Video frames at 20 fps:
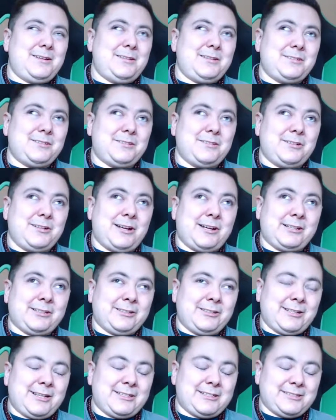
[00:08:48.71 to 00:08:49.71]
so you gotta
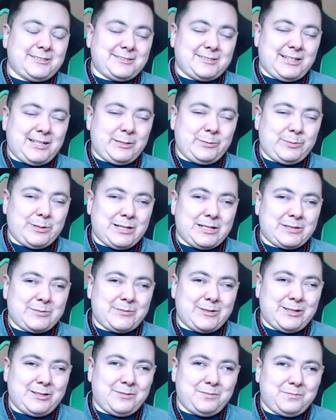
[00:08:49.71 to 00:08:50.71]
look at the sign
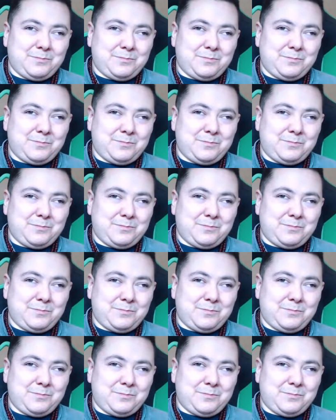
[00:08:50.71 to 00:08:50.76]
placement